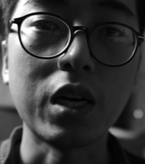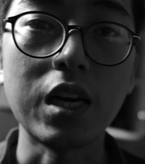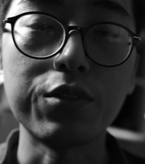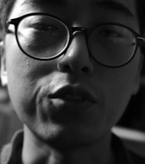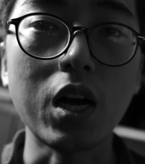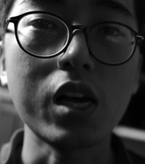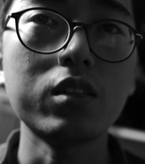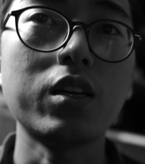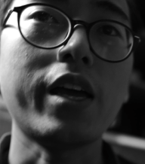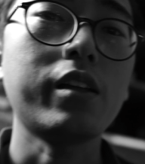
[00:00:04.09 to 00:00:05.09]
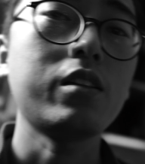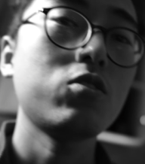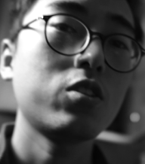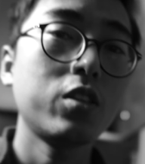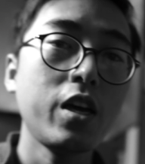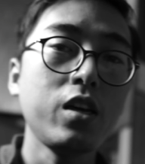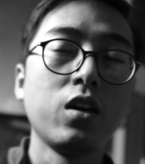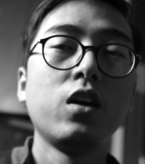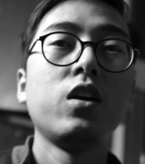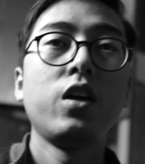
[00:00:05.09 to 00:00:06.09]
my life wire and
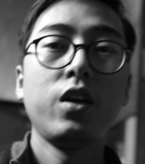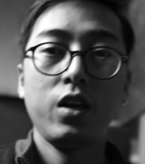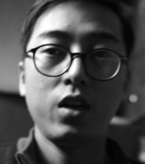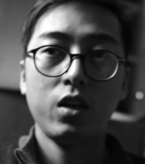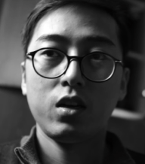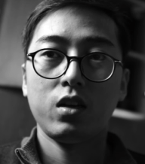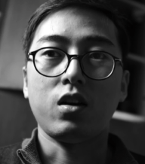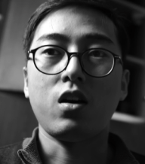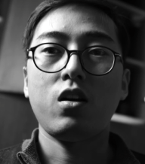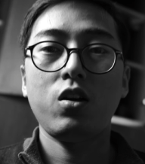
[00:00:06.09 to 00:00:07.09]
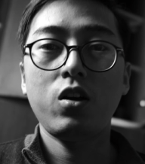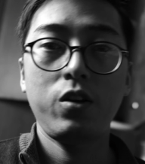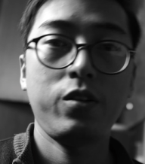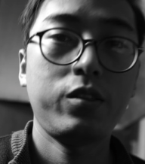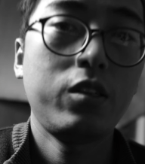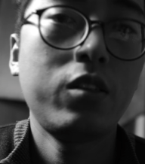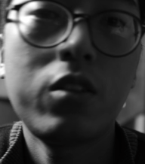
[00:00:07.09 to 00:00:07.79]
today uh this